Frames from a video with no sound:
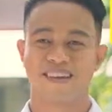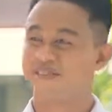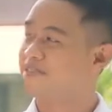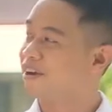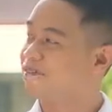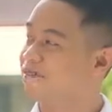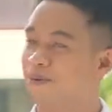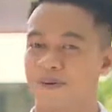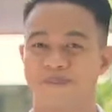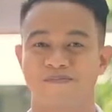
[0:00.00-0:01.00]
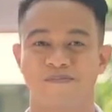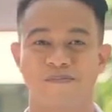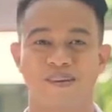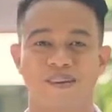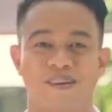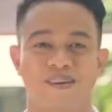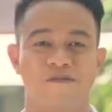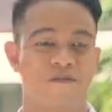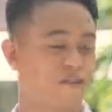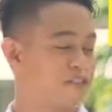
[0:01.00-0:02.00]
therefore,
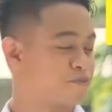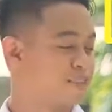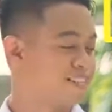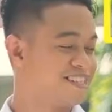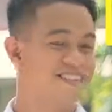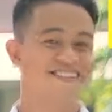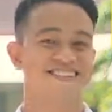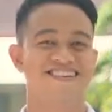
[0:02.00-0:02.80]
for this reason,